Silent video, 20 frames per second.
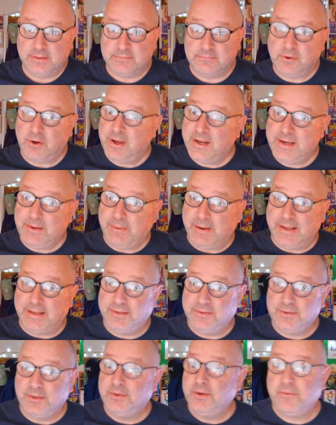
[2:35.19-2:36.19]
Right, anyway,
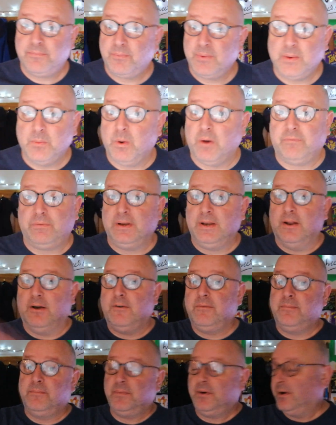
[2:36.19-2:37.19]
enough of me waffling
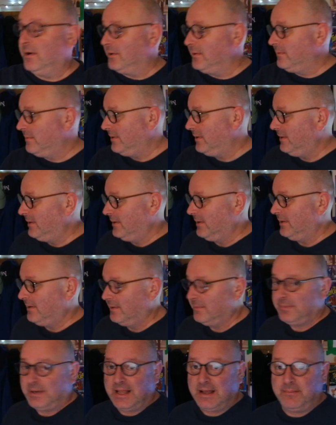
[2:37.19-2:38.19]
off, on,
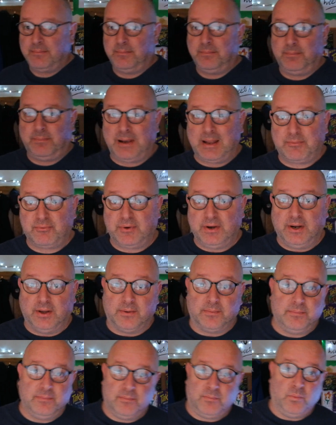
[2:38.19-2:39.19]
blab, blabbering
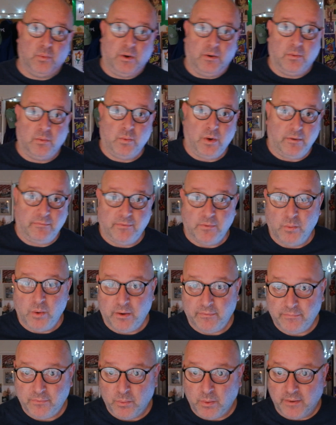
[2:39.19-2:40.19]
on, waffle,
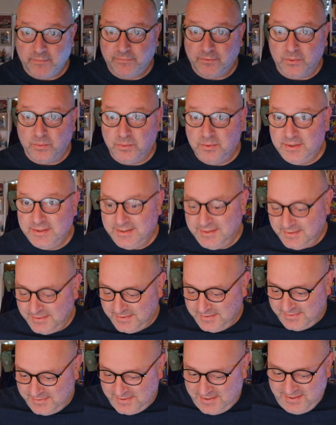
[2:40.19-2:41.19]
waffle, waffle.
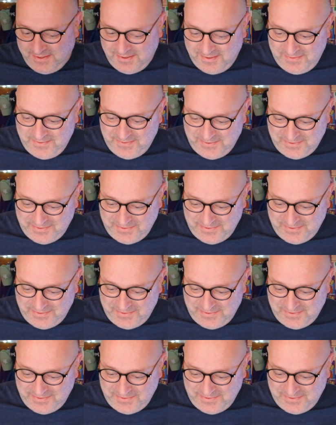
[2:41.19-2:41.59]
I've